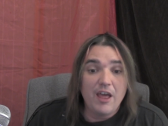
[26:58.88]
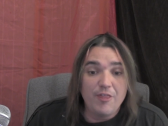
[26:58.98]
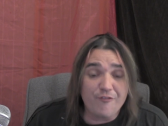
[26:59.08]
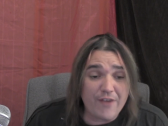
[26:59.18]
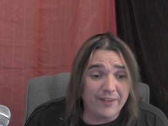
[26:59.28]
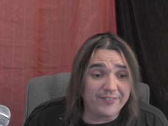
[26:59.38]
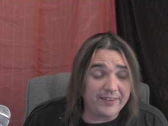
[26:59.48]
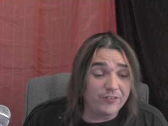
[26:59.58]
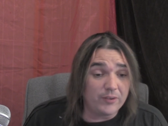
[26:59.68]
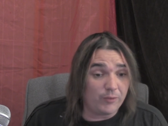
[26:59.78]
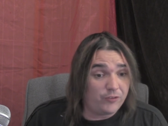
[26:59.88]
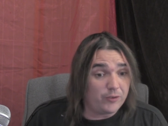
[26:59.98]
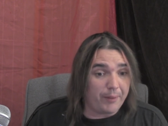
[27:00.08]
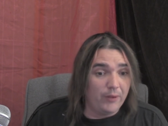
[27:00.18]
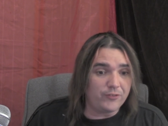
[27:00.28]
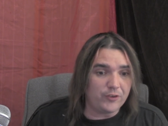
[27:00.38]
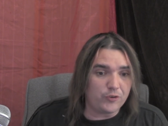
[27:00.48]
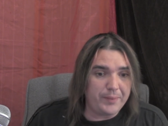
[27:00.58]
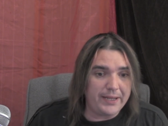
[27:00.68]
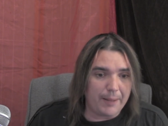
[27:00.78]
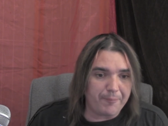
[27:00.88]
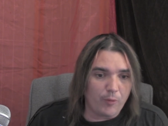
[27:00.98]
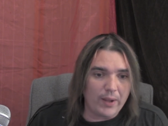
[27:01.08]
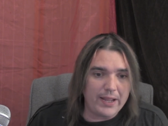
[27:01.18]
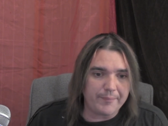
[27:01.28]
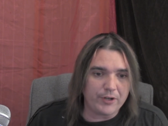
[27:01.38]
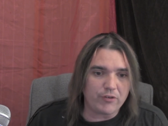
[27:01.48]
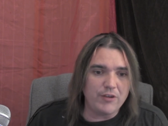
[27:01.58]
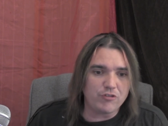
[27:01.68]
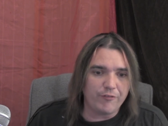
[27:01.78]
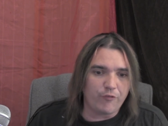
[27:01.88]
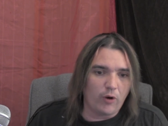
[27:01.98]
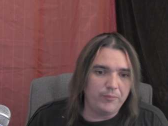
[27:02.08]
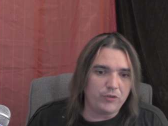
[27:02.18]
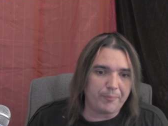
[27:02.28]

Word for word: The failed system was supposed to speed up the way immigration forms are